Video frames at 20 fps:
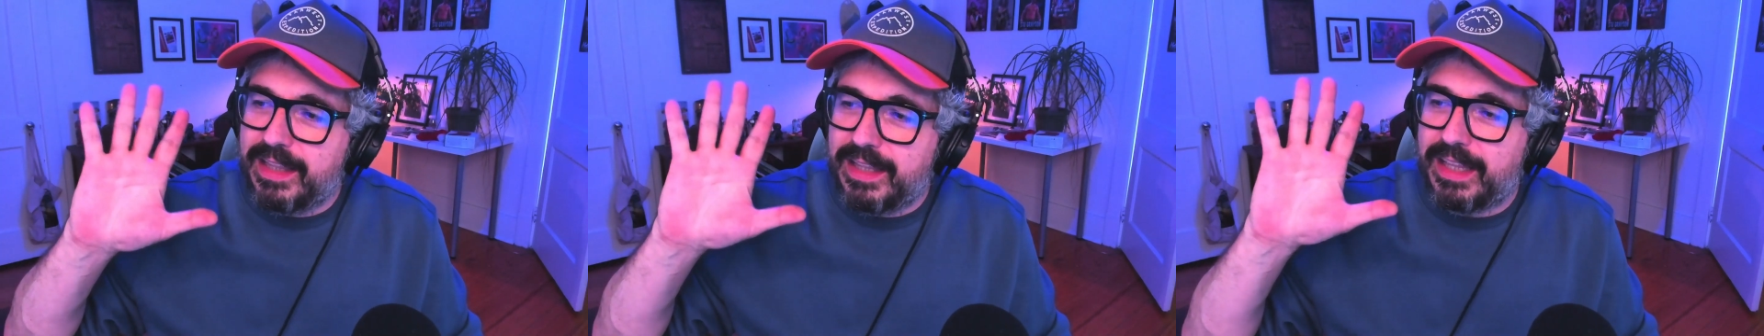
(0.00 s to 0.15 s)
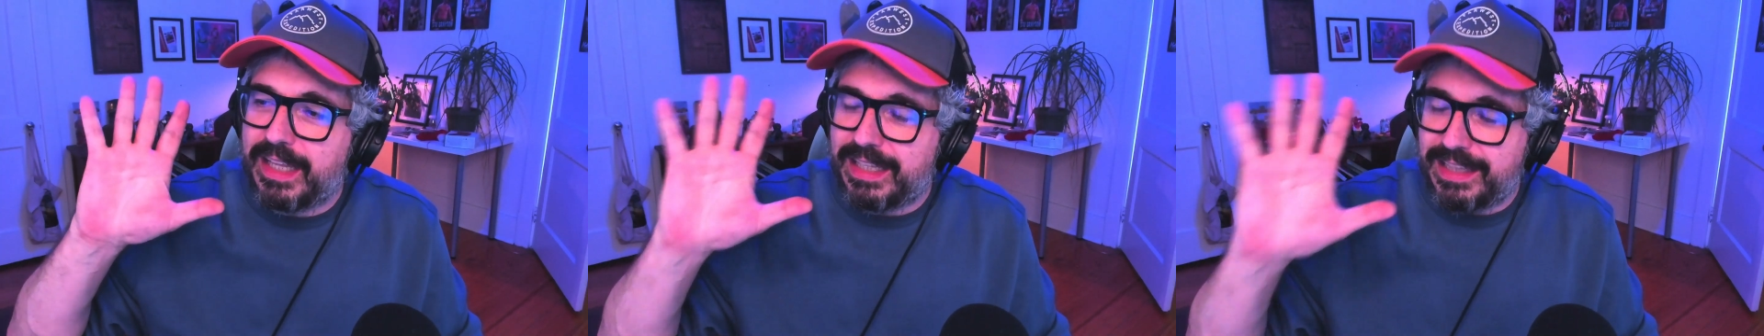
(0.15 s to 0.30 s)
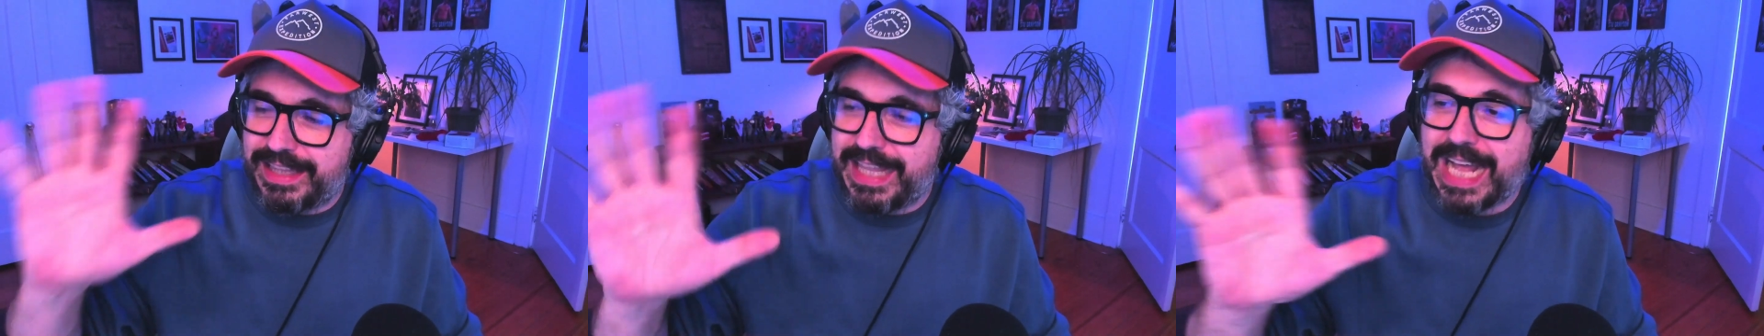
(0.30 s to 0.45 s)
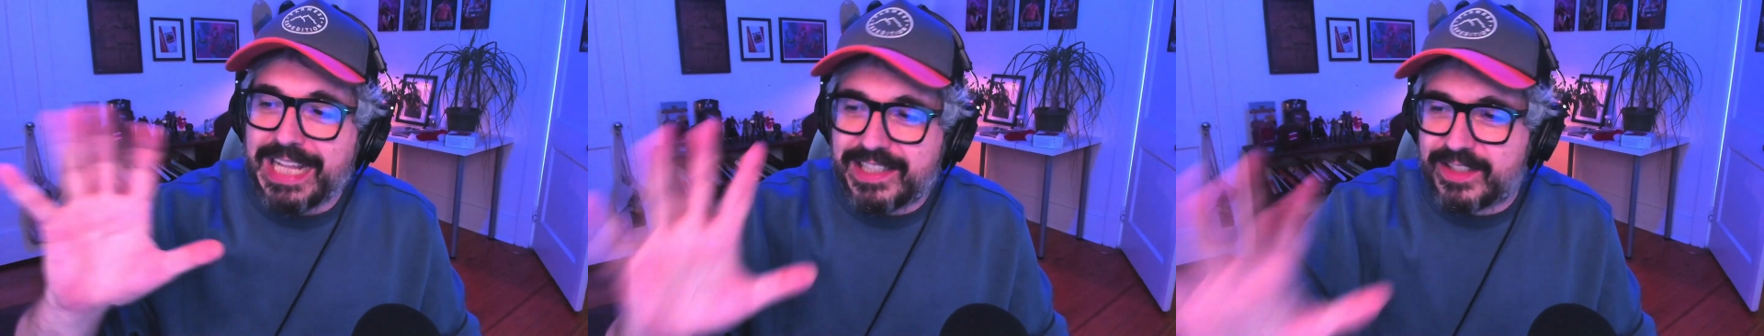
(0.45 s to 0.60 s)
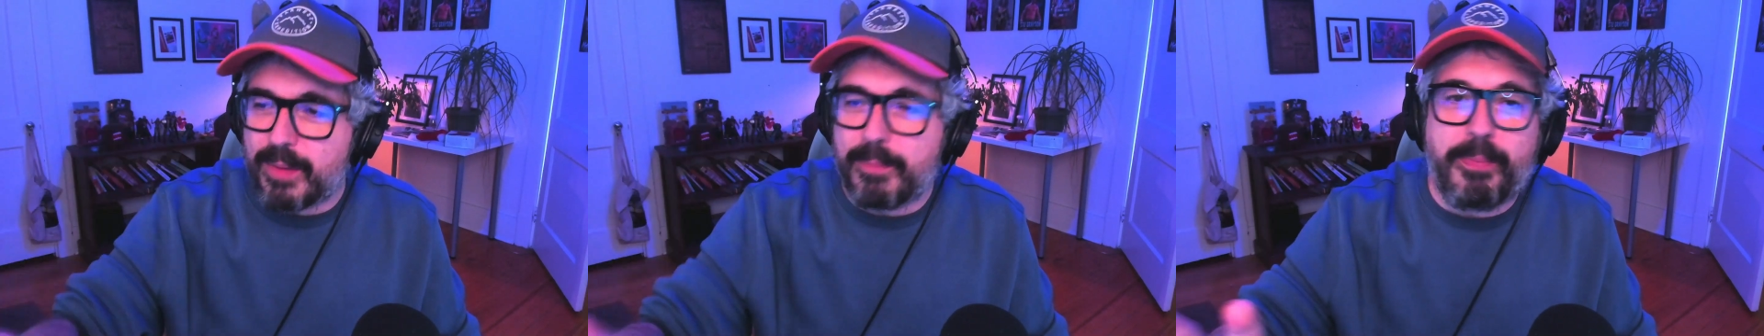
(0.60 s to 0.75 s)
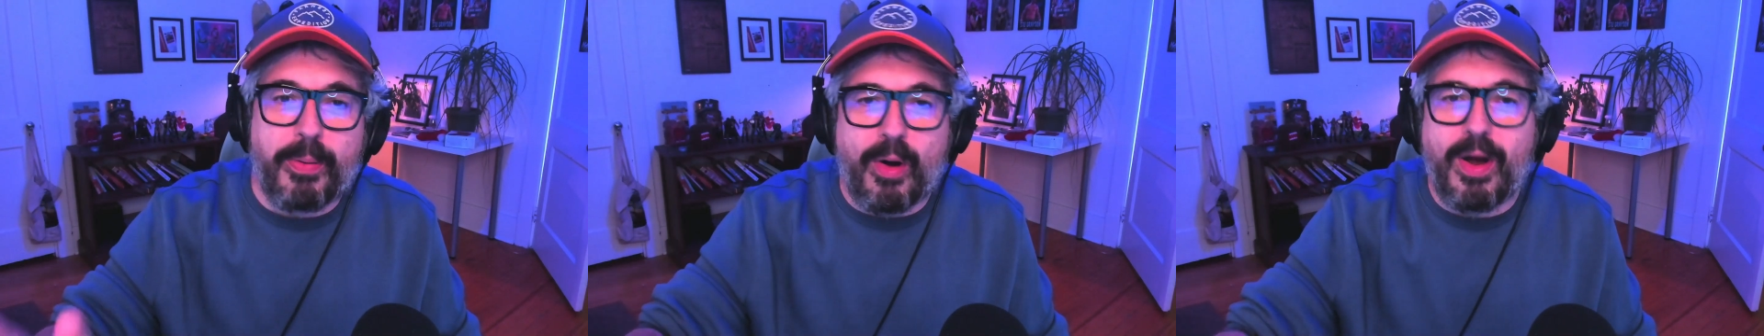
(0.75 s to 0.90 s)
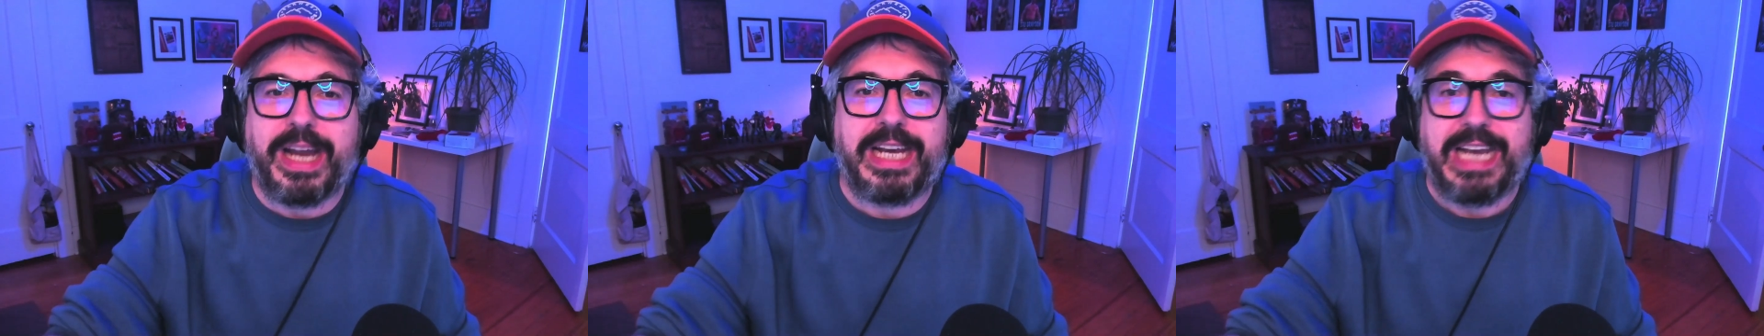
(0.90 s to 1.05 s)
th that's the
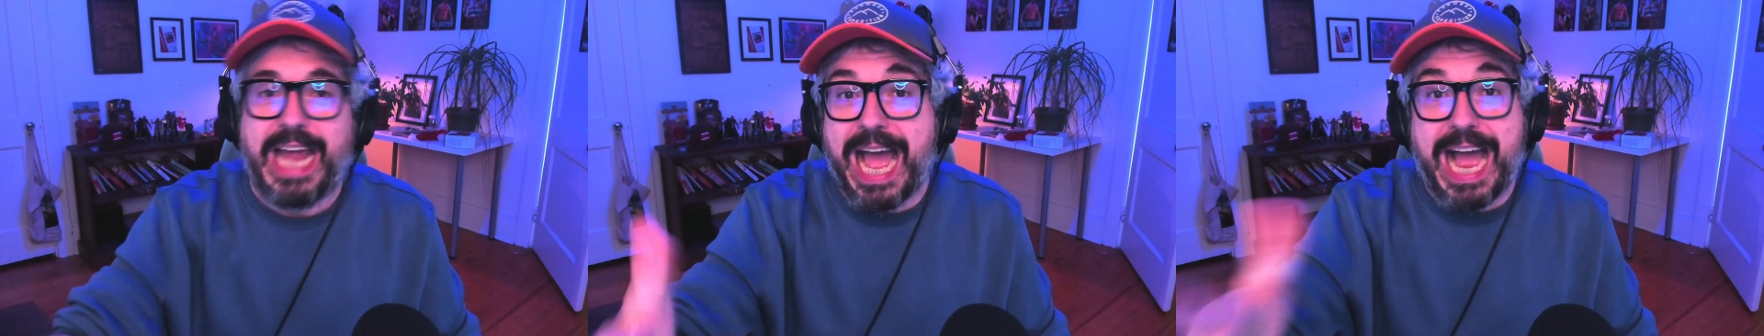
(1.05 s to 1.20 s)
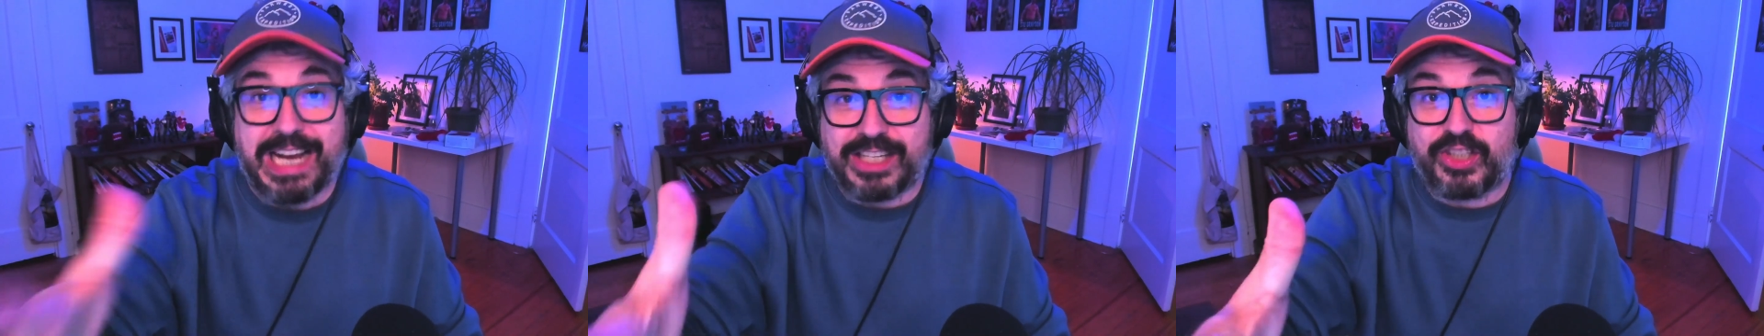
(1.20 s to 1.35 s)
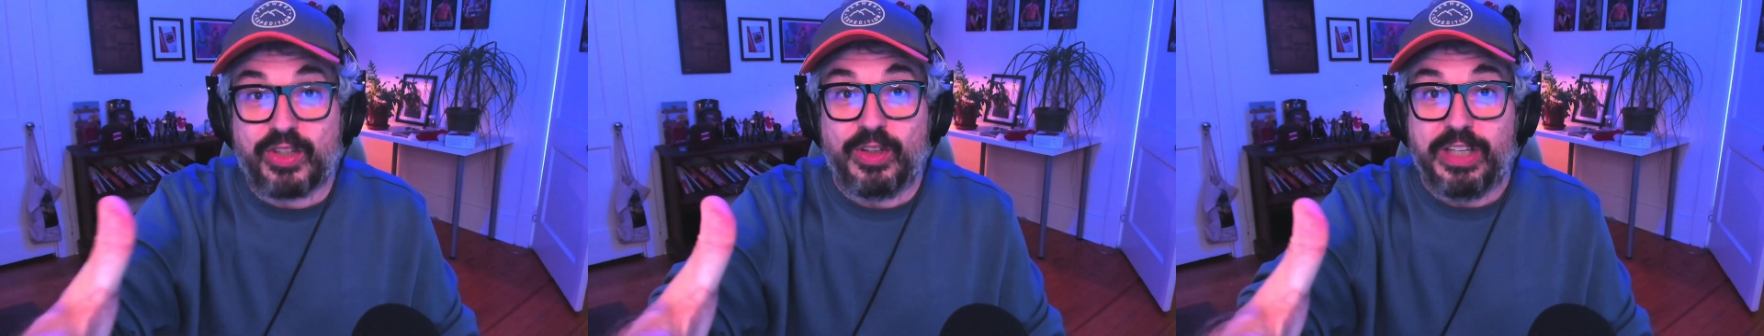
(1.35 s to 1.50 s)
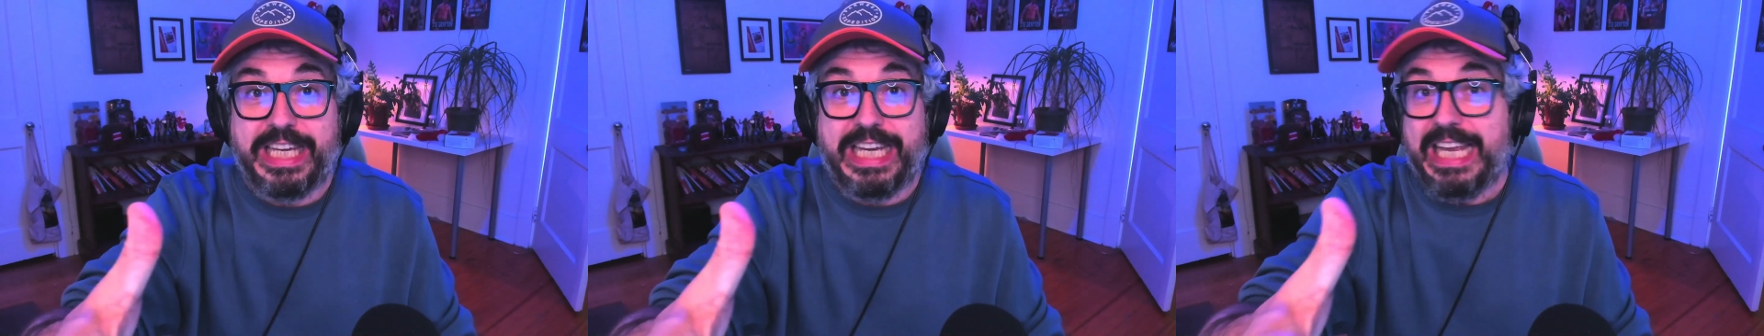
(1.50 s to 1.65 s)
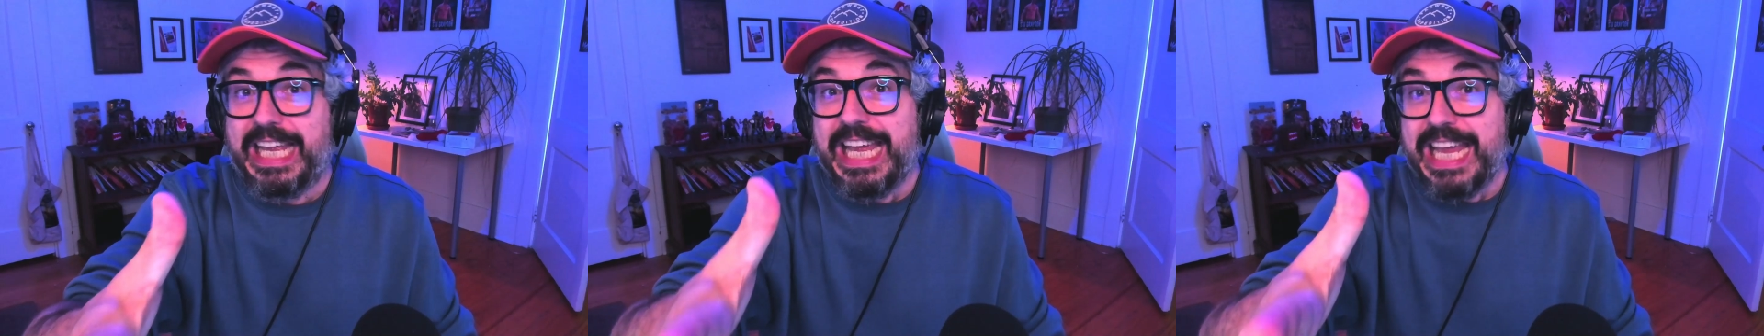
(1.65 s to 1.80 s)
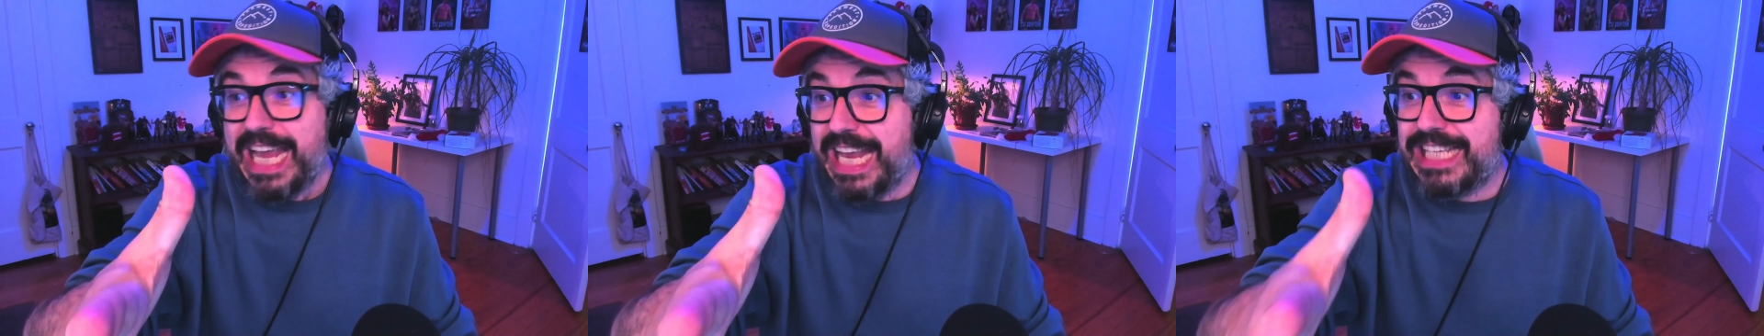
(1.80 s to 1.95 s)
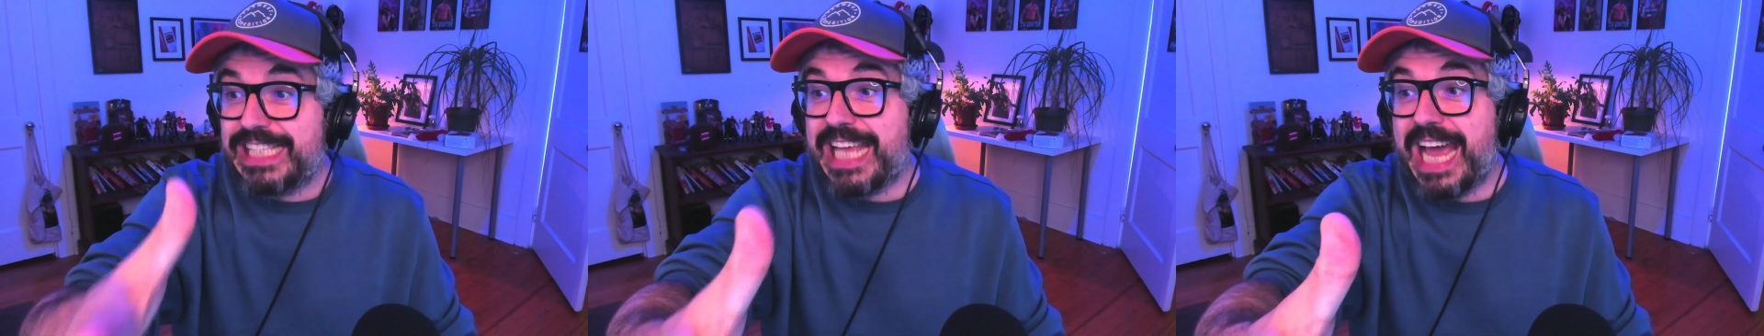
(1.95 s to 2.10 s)
point actually
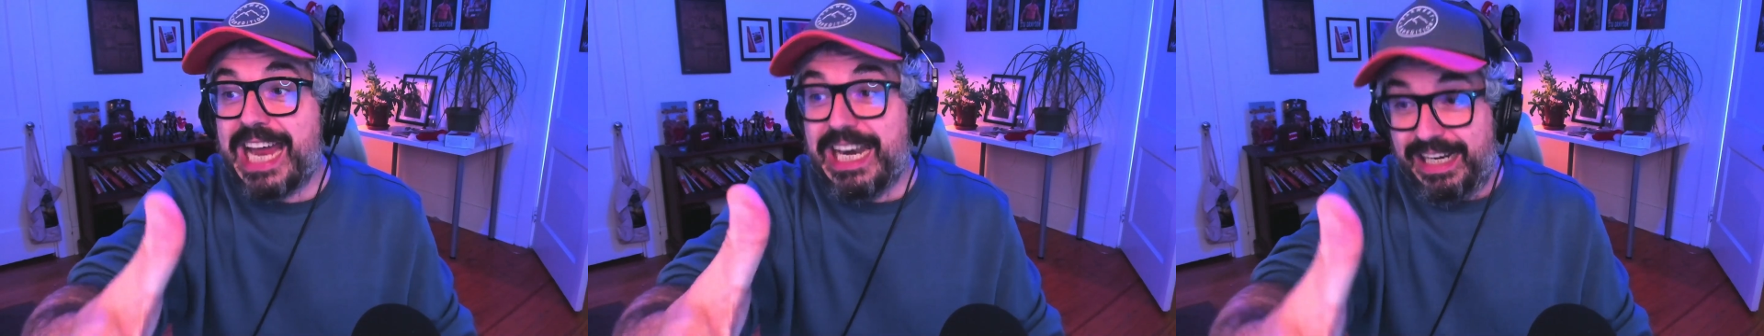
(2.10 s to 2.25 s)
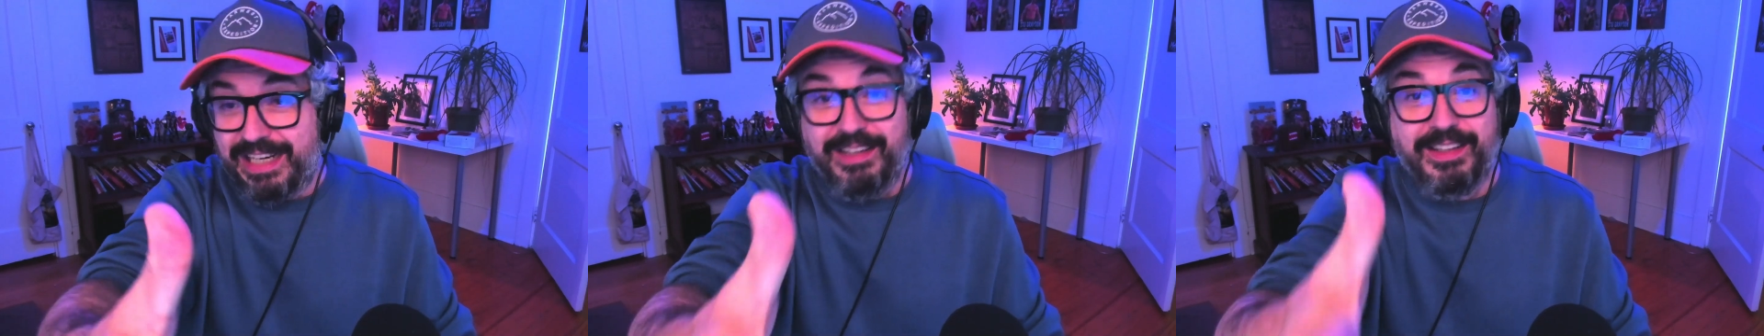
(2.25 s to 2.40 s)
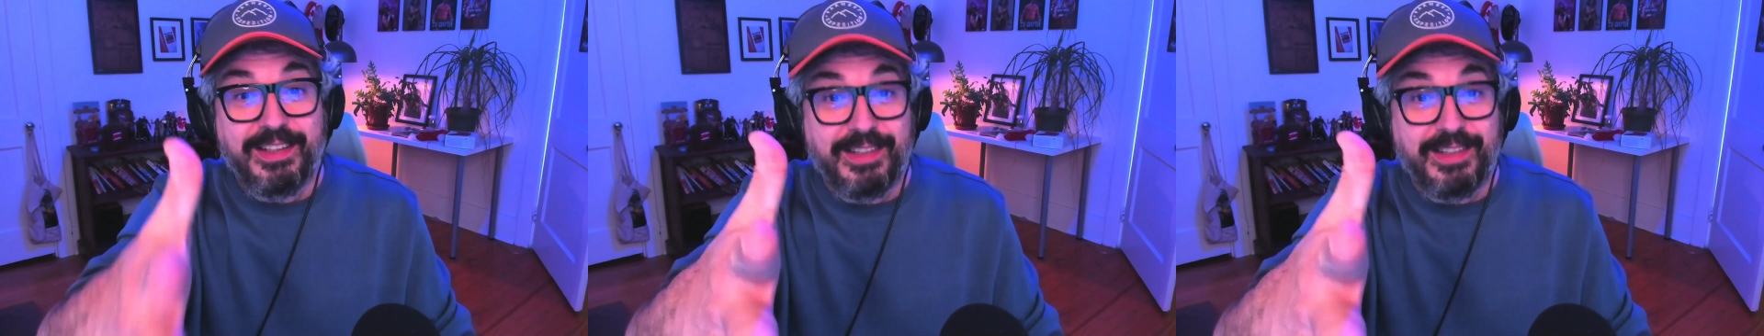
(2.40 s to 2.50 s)
is that